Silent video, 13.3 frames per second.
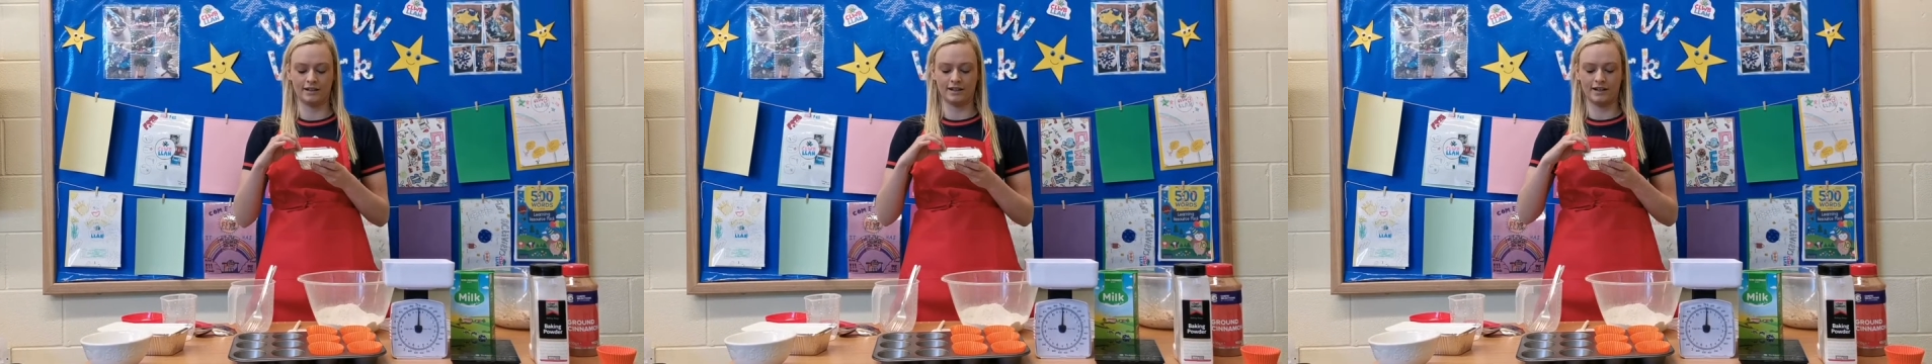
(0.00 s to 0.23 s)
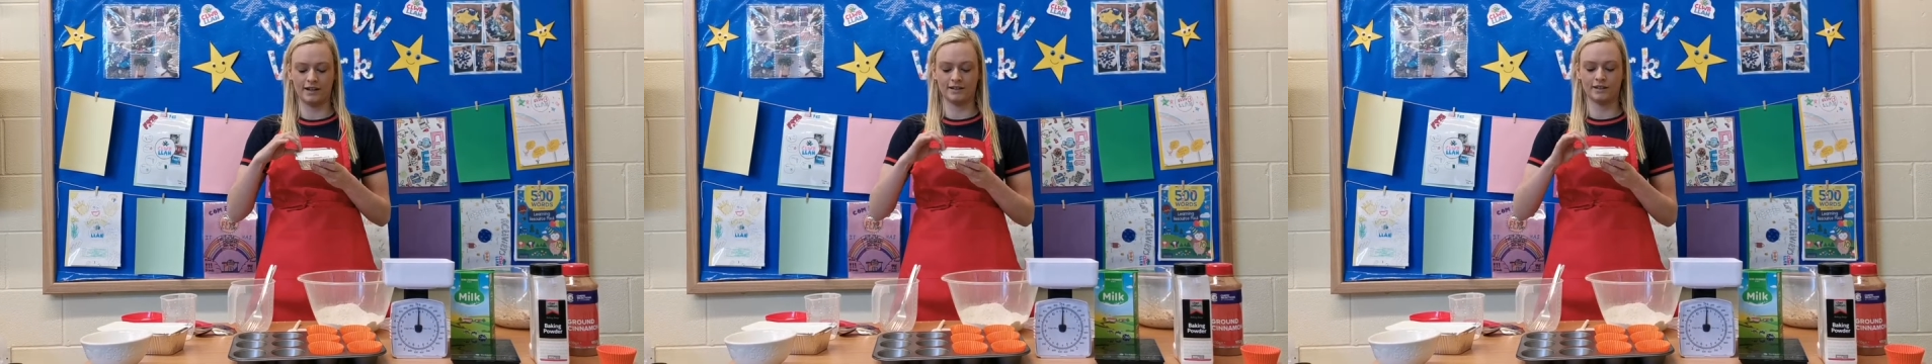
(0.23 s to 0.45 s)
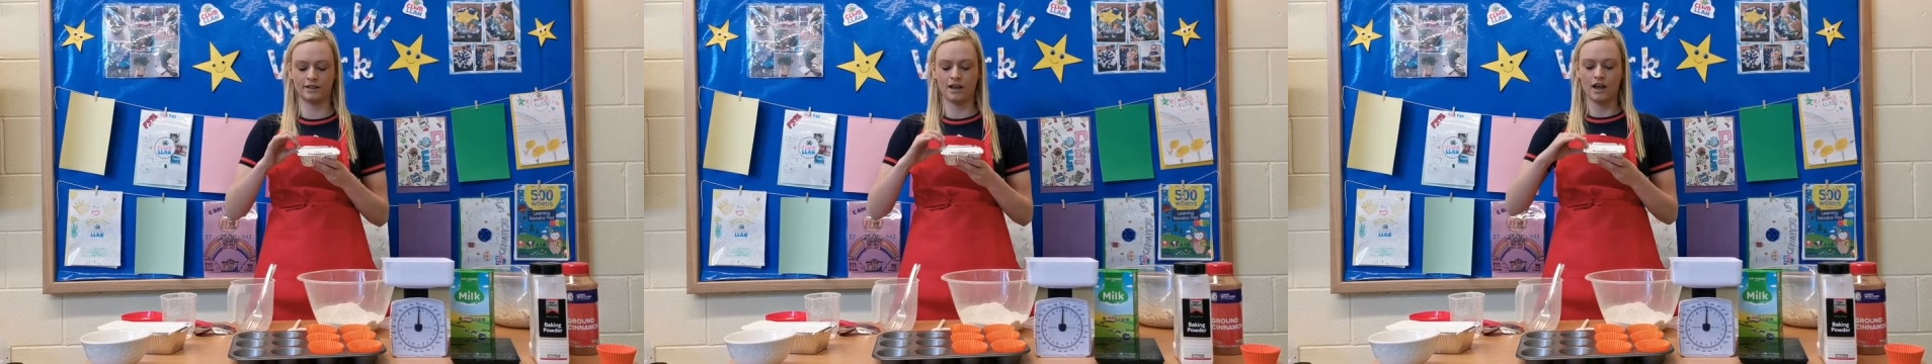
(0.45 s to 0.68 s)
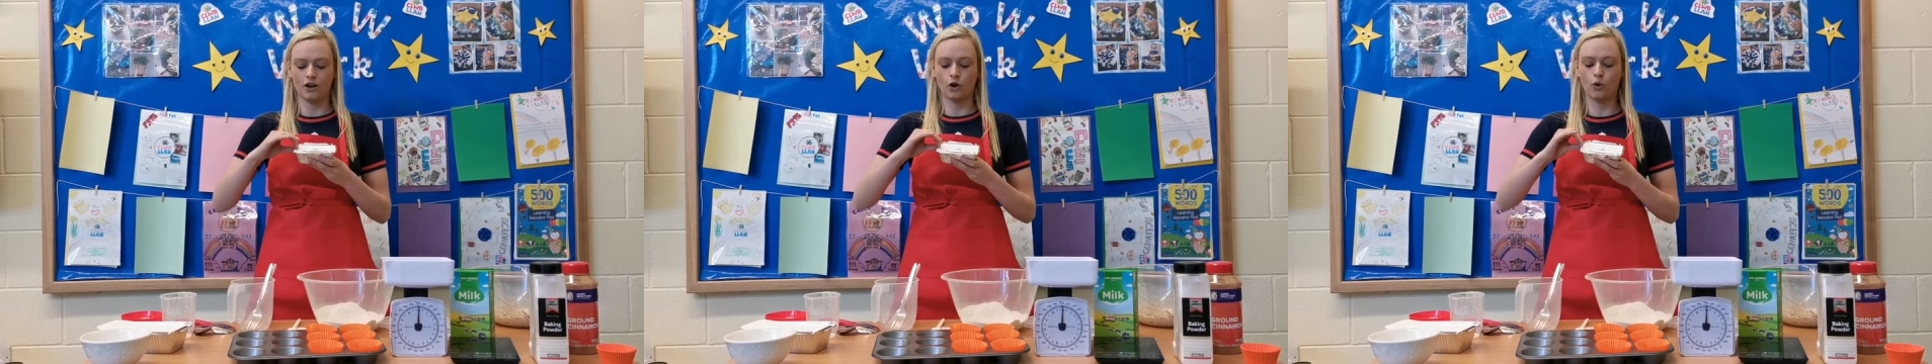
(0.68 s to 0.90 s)
and it is
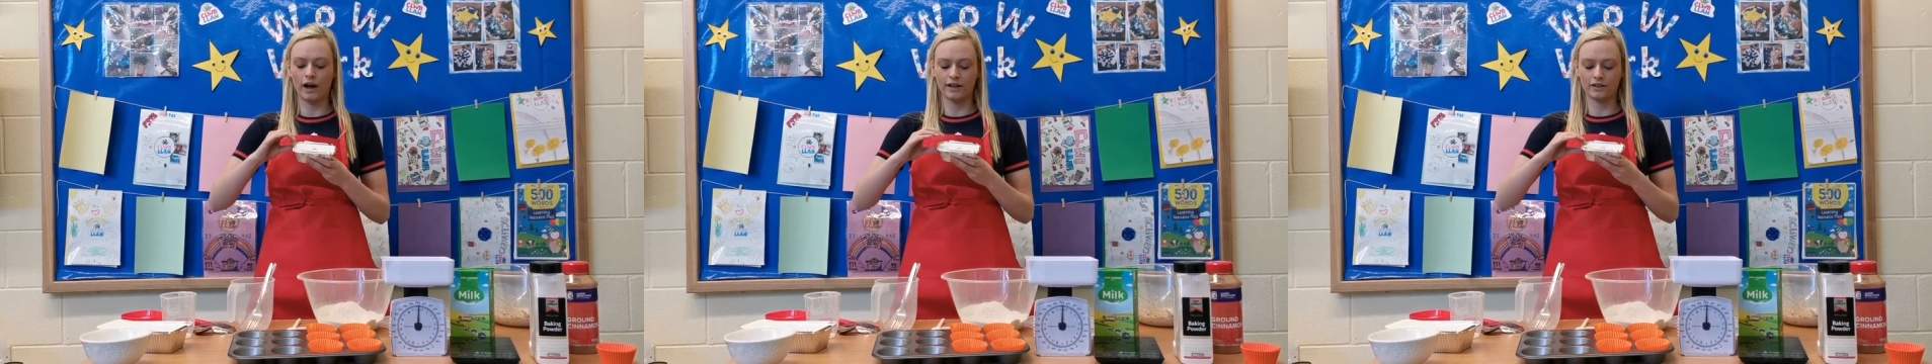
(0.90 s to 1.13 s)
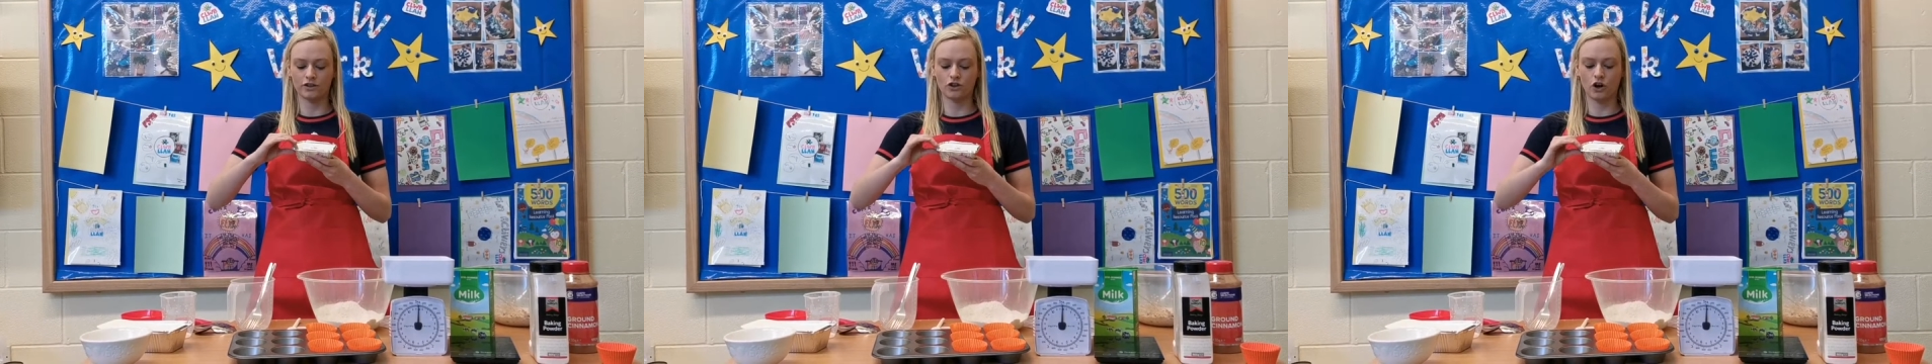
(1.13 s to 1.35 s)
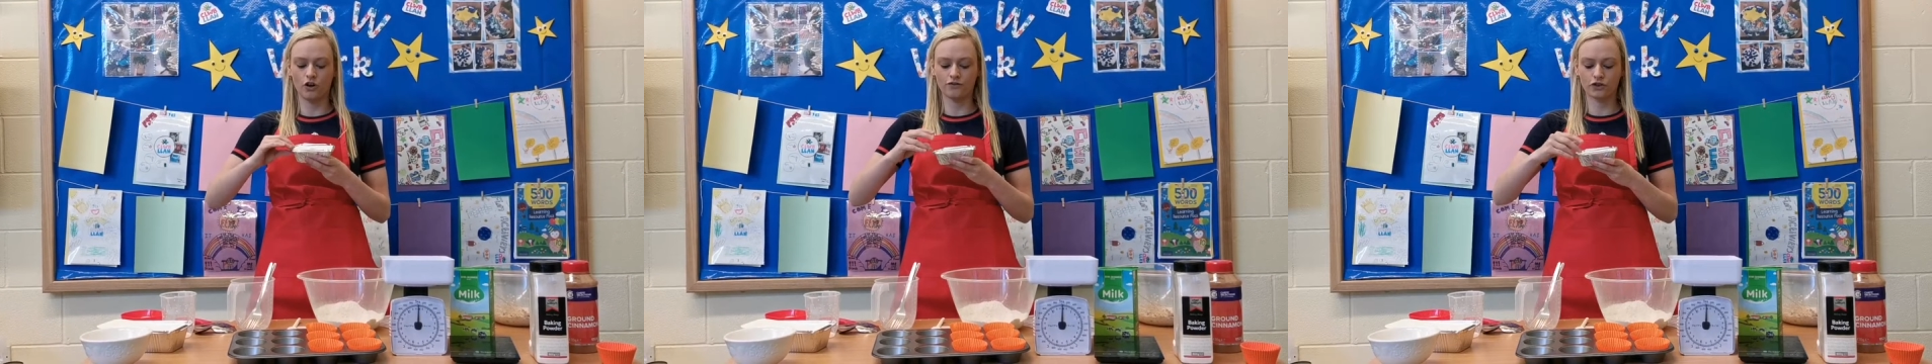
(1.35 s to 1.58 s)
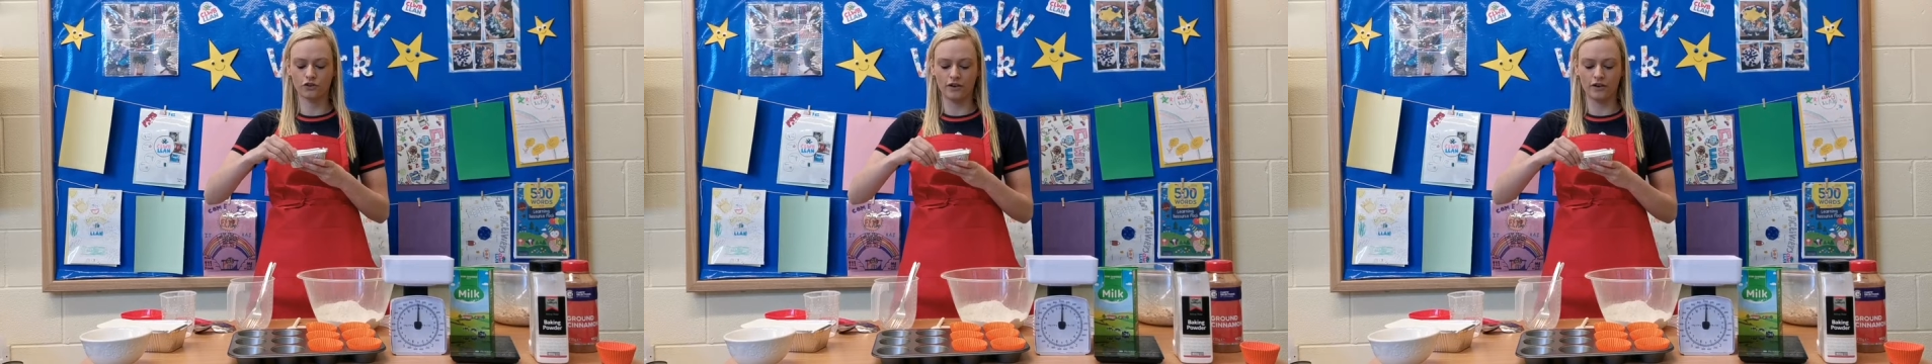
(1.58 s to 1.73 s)
quite soft